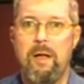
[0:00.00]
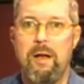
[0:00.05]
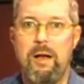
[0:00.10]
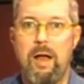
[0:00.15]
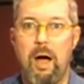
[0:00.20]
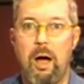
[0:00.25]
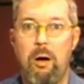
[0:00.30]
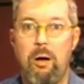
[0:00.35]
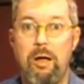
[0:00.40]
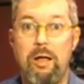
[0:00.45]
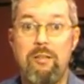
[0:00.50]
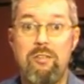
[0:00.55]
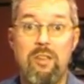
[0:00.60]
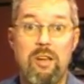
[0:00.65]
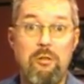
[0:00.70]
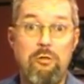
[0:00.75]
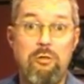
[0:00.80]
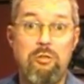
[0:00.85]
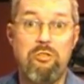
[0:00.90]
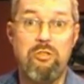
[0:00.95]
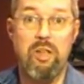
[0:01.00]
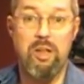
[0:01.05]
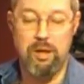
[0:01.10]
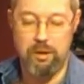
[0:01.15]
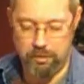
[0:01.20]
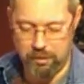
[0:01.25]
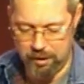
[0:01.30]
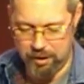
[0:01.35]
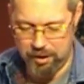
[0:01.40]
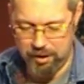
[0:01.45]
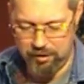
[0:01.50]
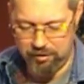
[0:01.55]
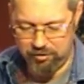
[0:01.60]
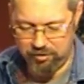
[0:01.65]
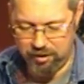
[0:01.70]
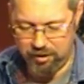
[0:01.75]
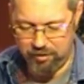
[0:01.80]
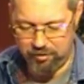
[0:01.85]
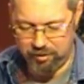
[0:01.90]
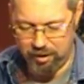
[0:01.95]
Now, it's interesting that he
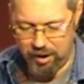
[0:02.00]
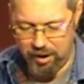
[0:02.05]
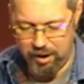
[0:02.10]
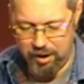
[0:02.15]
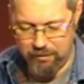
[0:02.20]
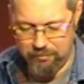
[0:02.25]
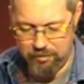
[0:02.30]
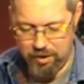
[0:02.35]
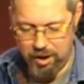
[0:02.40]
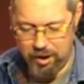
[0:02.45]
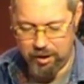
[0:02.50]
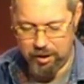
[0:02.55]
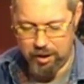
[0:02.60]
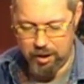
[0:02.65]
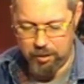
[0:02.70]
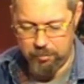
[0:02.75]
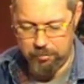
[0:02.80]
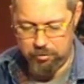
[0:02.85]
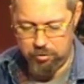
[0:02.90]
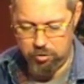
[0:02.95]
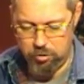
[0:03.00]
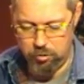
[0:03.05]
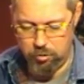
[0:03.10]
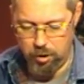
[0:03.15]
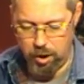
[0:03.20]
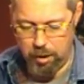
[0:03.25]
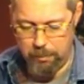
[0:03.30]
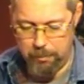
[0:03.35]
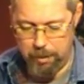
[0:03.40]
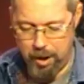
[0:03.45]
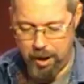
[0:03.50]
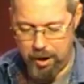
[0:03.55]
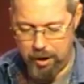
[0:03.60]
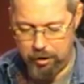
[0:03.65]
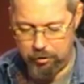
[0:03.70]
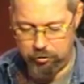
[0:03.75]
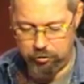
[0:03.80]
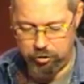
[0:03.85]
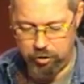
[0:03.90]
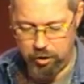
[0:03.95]
says, I have not come to
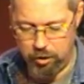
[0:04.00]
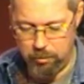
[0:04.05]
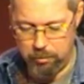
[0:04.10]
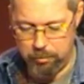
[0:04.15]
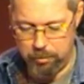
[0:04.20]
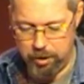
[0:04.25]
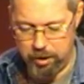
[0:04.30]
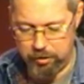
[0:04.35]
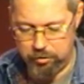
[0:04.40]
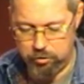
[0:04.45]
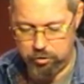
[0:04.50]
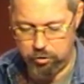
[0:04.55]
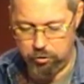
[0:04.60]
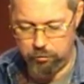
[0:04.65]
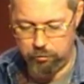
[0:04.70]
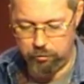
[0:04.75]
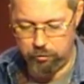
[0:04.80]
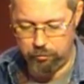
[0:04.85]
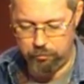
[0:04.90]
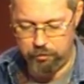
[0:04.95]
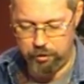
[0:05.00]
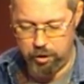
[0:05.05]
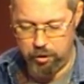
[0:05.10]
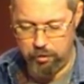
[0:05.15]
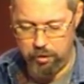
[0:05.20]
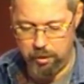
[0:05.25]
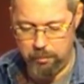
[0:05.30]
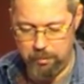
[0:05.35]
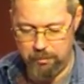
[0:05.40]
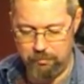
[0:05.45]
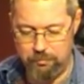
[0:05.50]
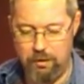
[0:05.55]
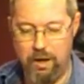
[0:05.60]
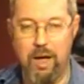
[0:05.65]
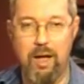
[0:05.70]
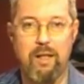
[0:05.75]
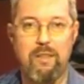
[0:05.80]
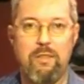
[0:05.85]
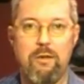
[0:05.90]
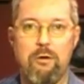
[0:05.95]
abolish them, but to fulfill them. In
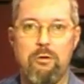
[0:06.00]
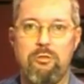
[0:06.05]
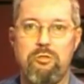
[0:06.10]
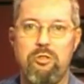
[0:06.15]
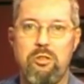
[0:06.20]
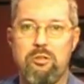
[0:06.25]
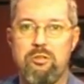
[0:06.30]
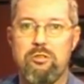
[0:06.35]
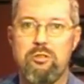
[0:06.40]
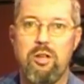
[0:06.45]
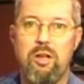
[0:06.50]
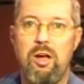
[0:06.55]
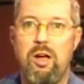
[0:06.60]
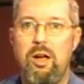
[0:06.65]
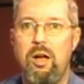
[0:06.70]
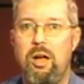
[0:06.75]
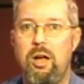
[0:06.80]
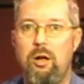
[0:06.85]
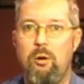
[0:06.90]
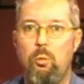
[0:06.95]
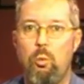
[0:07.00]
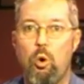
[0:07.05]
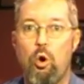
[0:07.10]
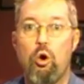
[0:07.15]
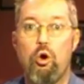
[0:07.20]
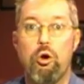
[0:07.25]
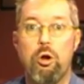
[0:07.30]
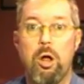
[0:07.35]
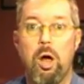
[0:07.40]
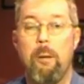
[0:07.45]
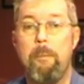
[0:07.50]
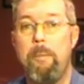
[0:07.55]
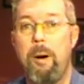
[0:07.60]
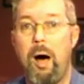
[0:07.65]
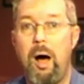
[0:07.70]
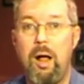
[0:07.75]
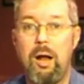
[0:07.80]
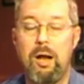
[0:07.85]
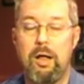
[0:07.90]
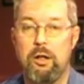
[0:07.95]
fact, there's this word
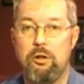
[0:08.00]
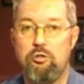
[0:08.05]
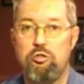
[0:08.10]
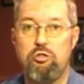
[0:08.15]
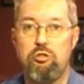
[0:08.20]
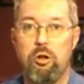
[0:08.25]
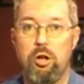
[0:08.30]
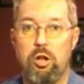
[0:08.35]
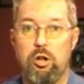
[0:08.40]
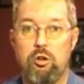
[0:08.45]
abolish